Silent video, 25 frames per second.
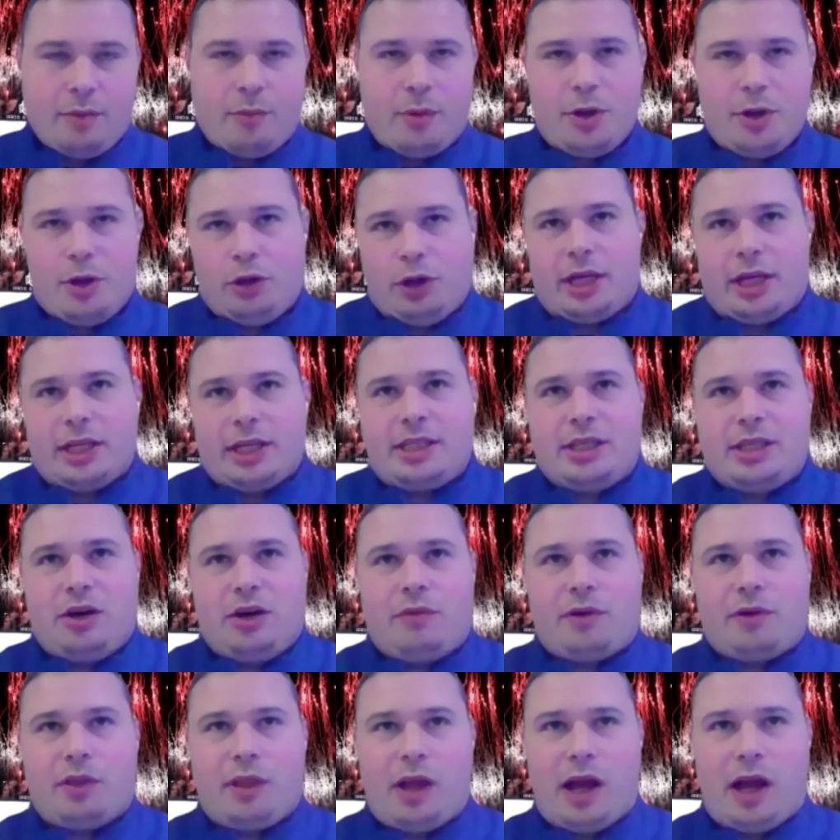when you look at
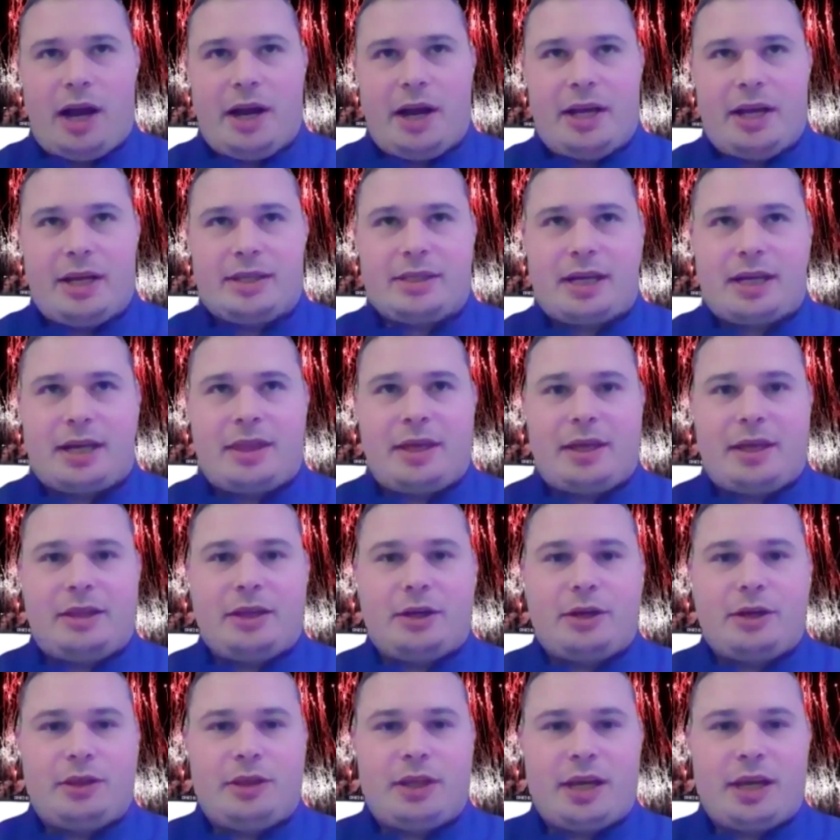silver linings, I think the
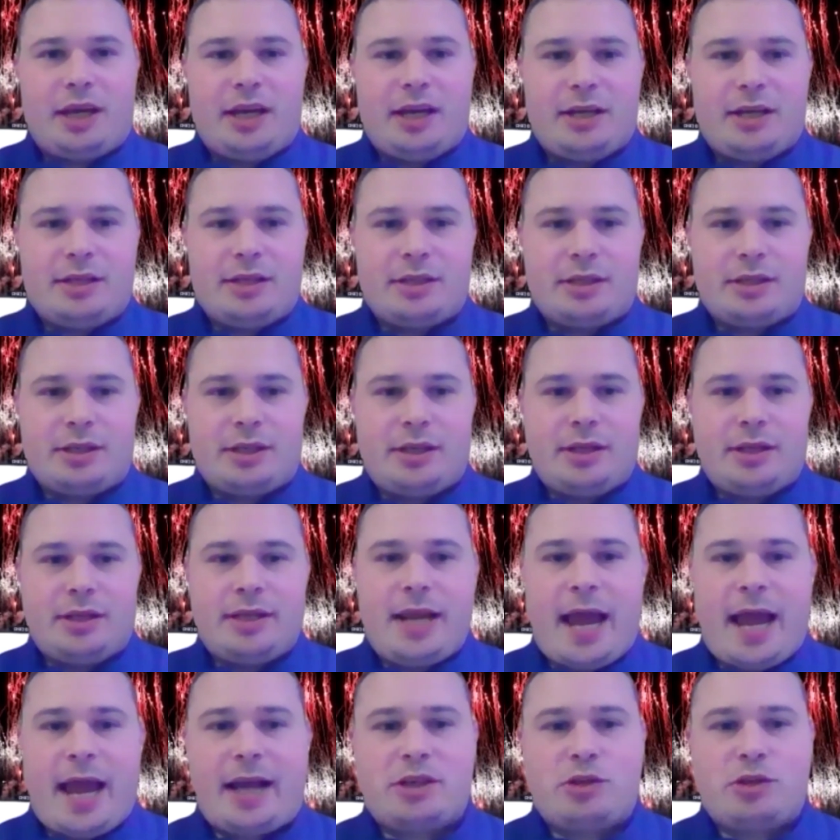good thing is
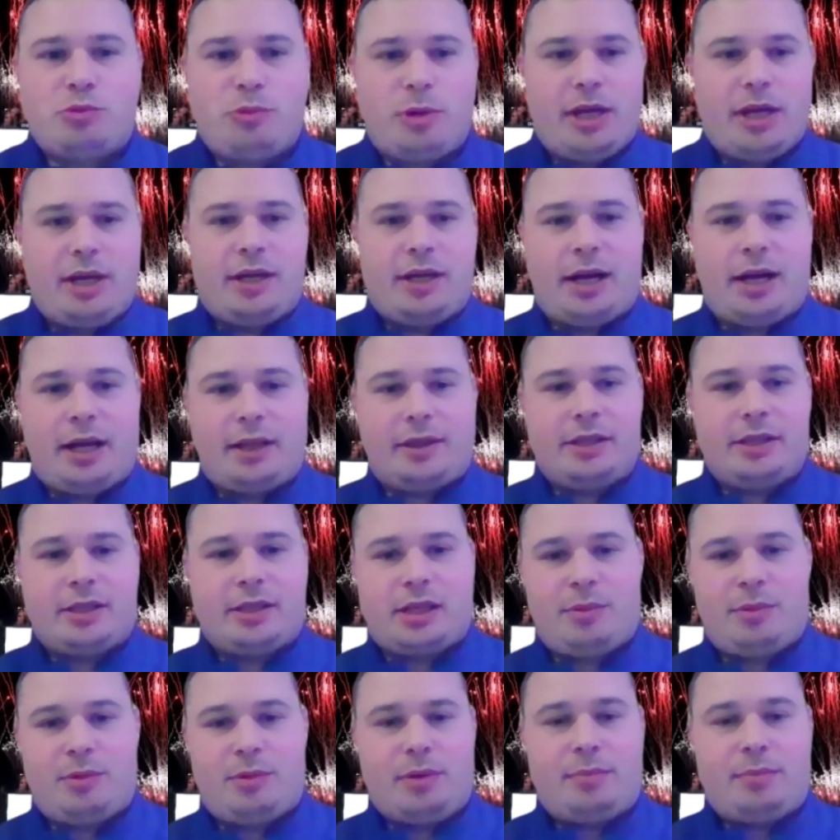next week, not this
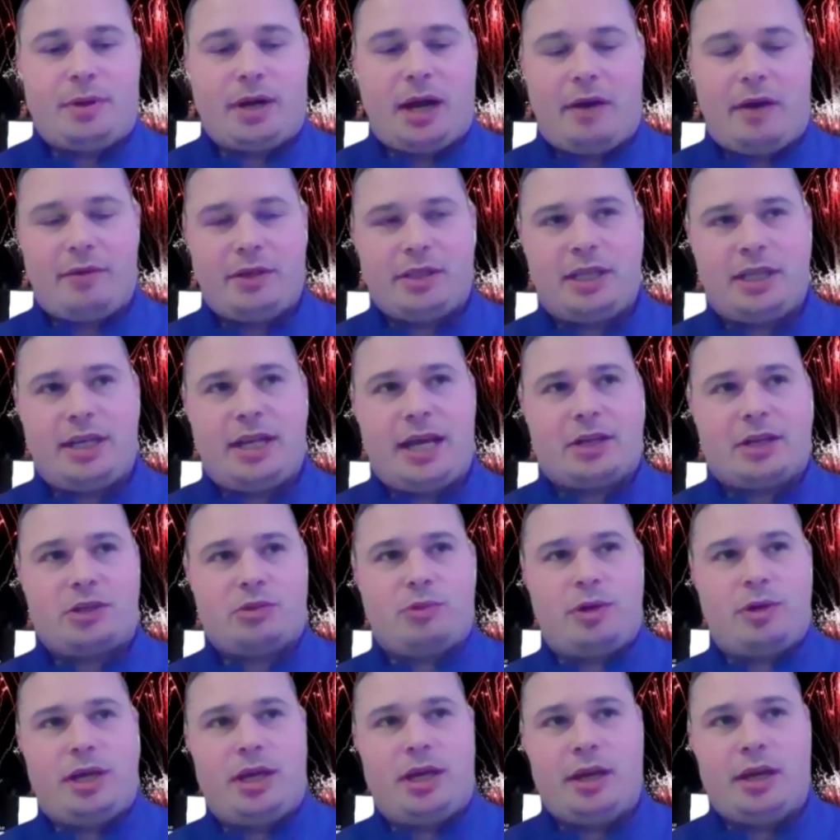coming week, but obviously next
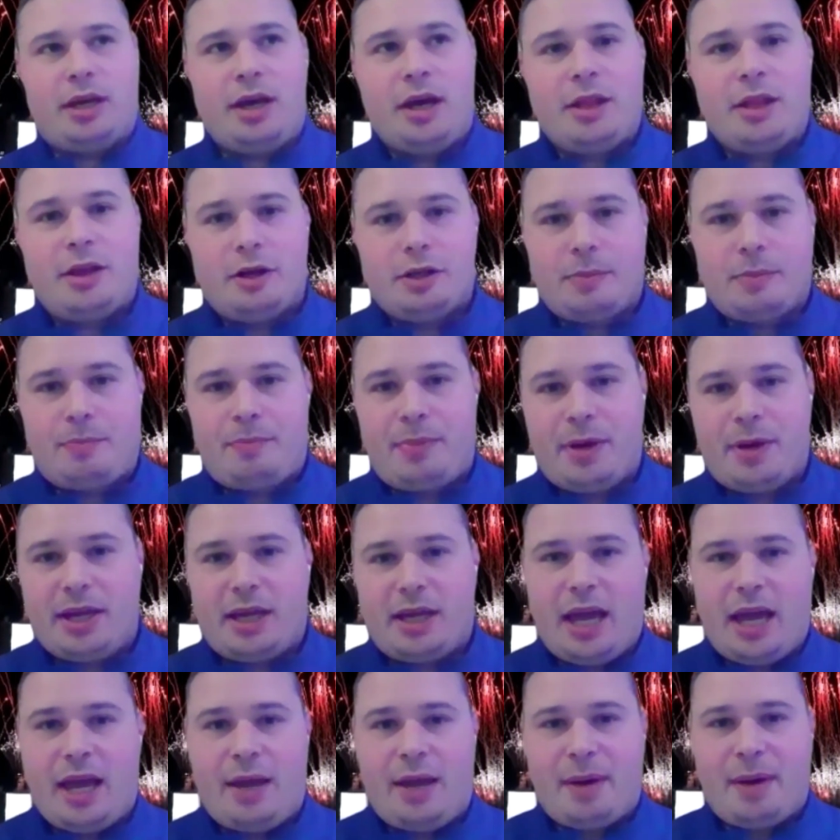week, there's a big
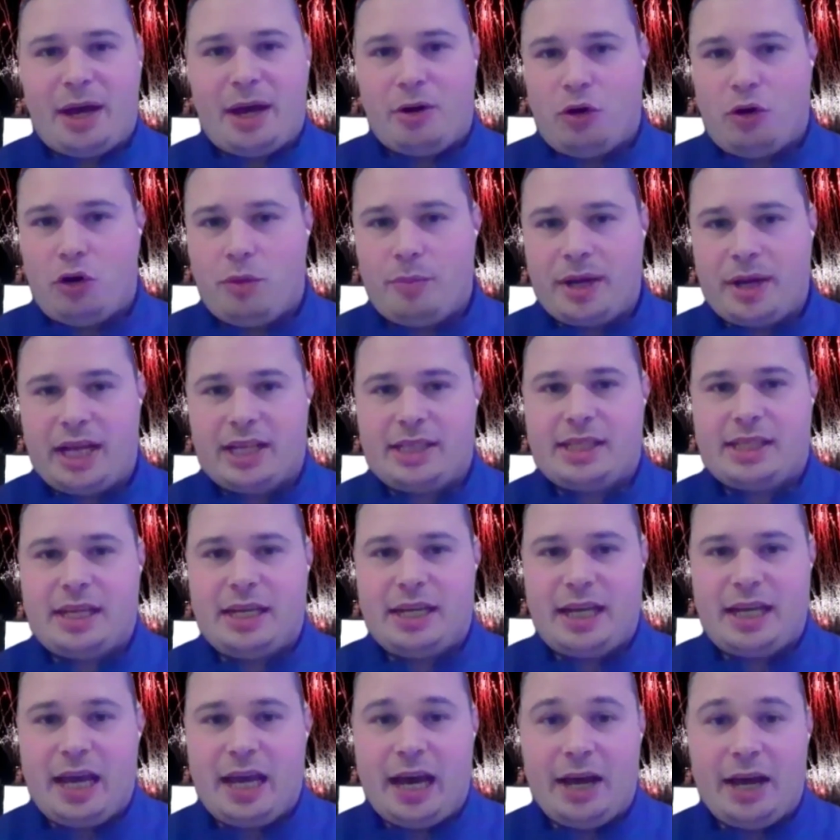game at home against
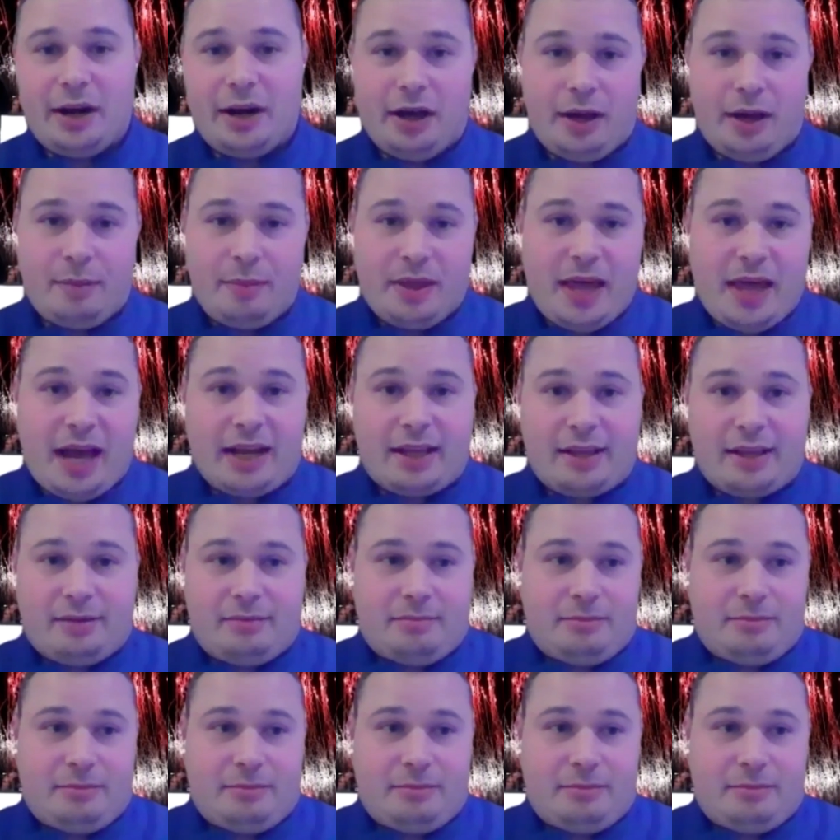Indiana. I mean, that